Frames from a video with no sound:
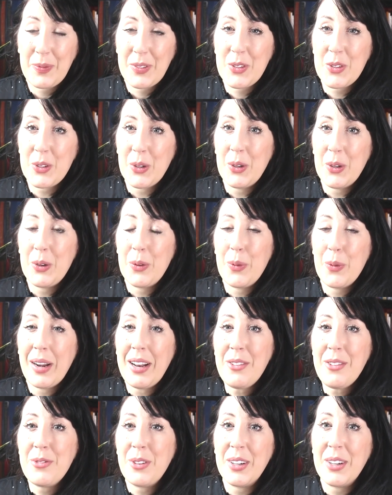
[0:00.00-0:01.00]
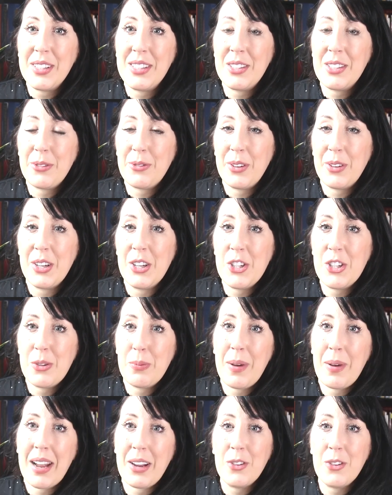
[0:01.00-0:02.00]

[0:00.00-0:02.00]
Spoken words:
So when I'd first finished my